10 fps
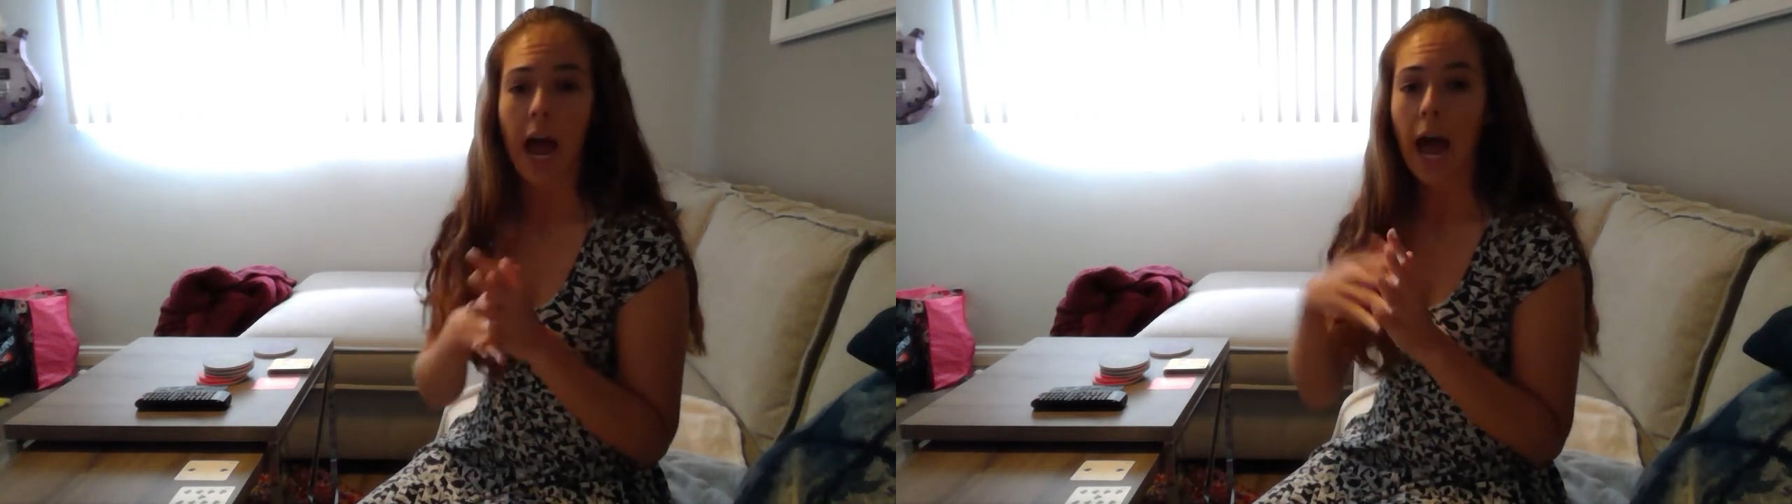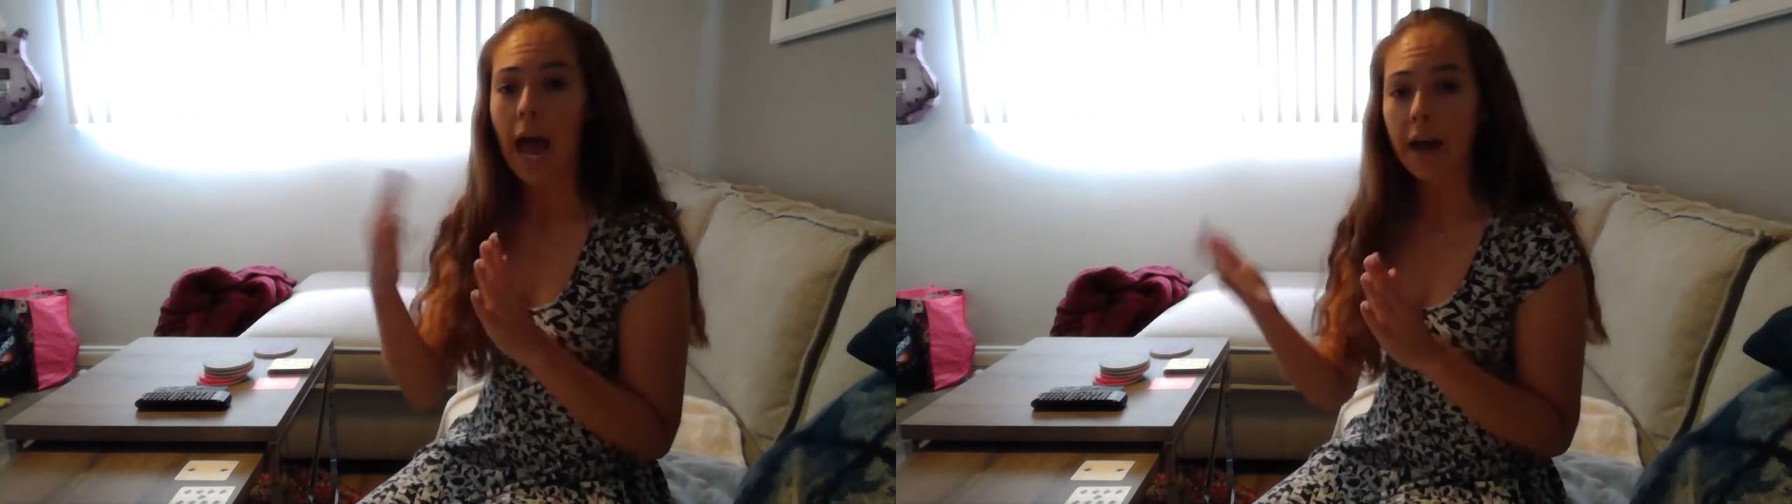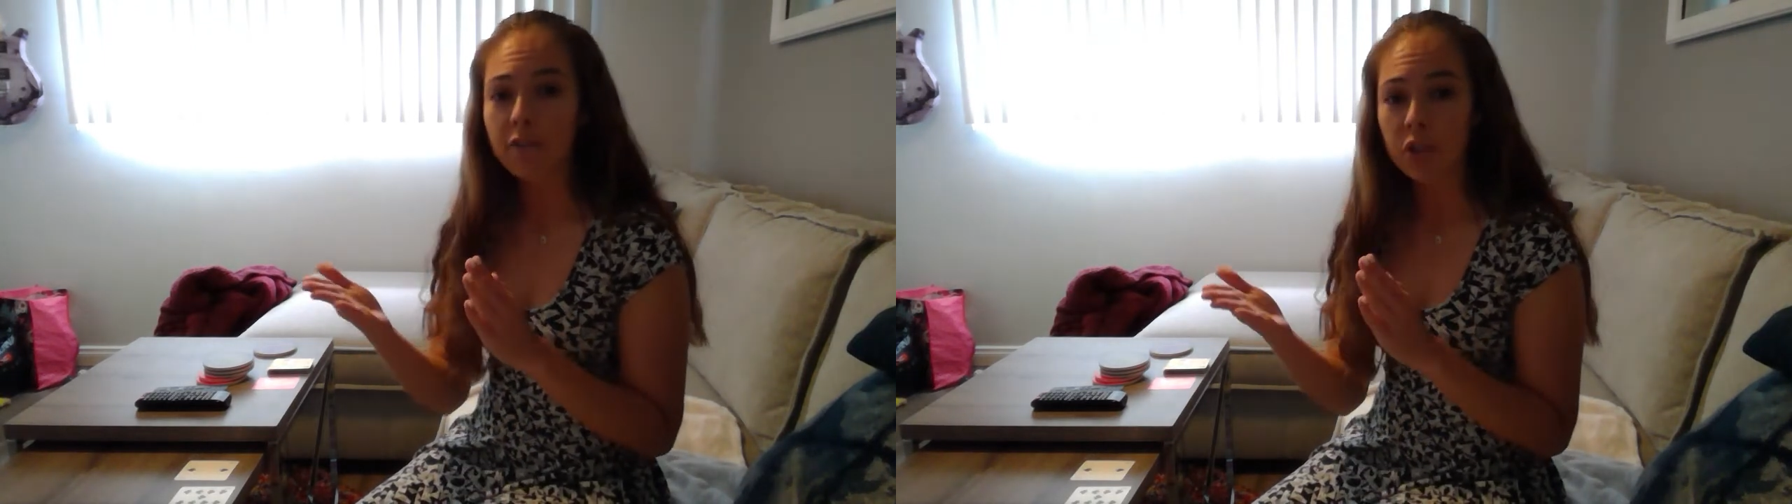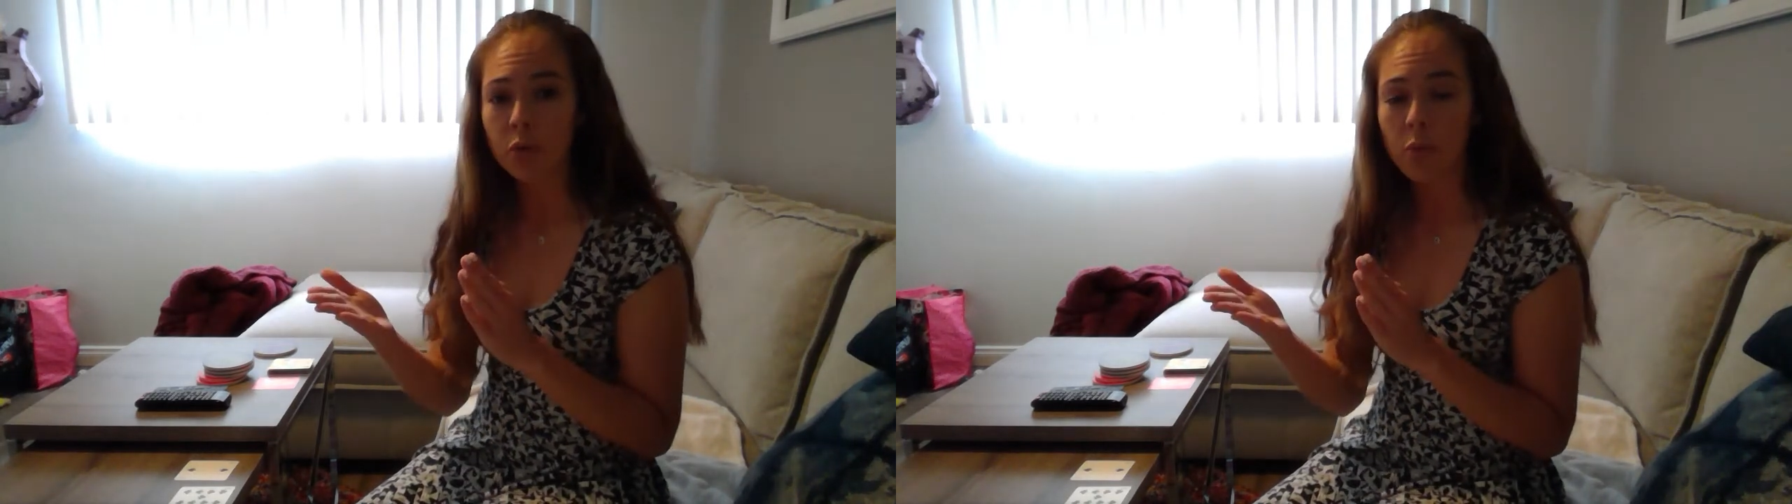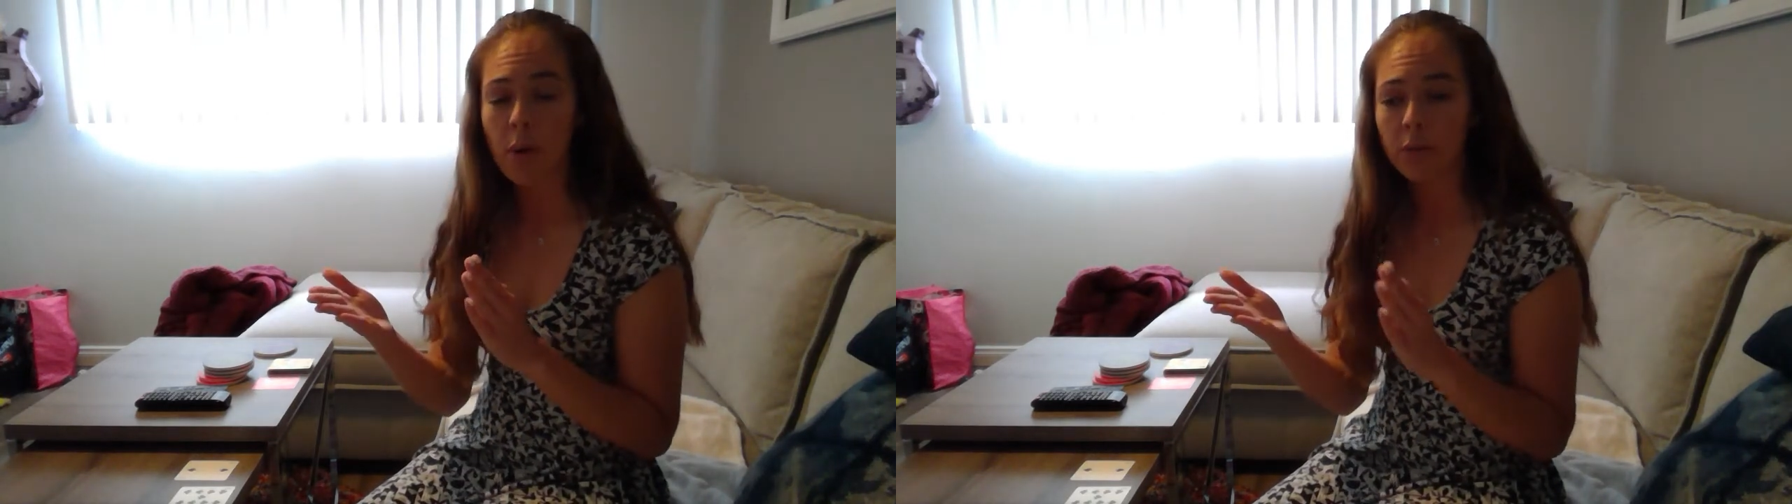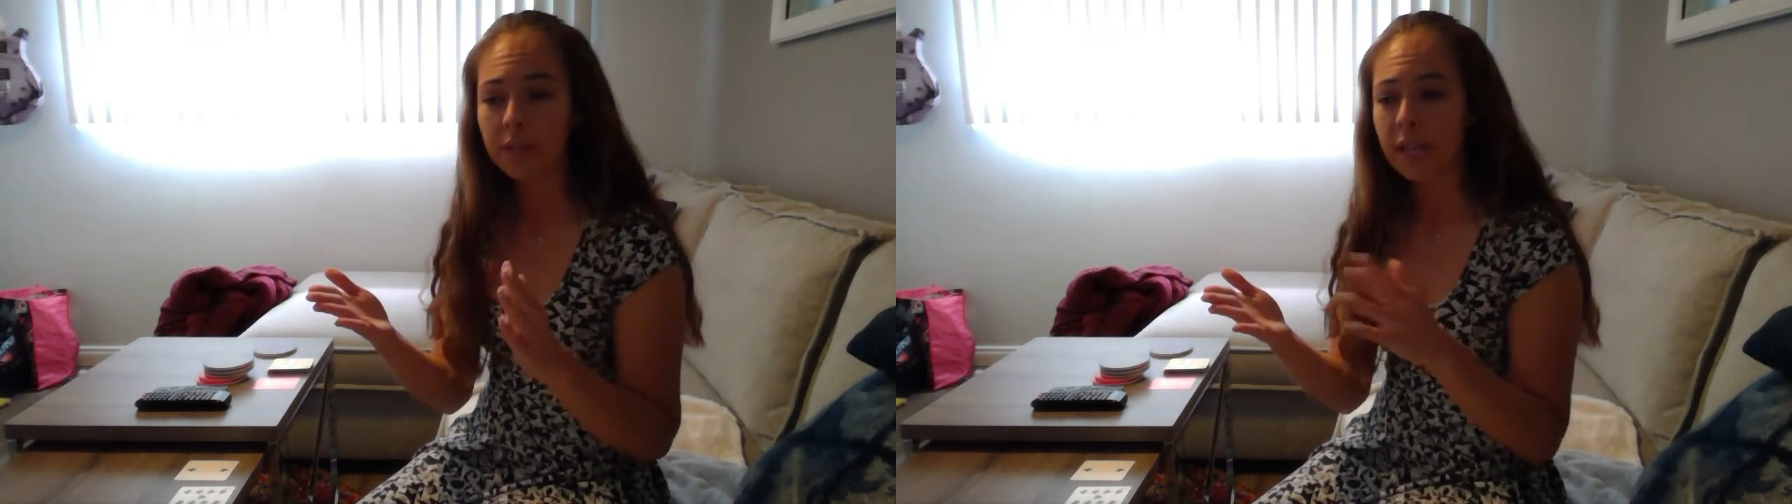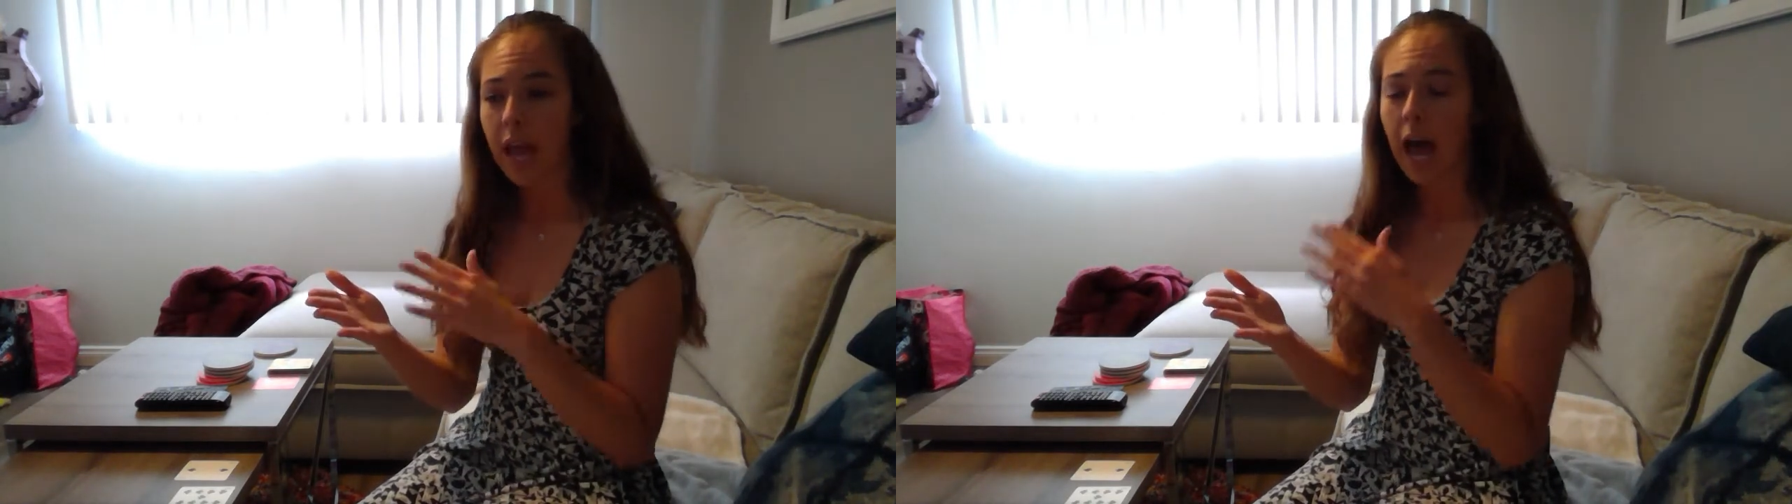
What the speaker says: I have 2 remotes,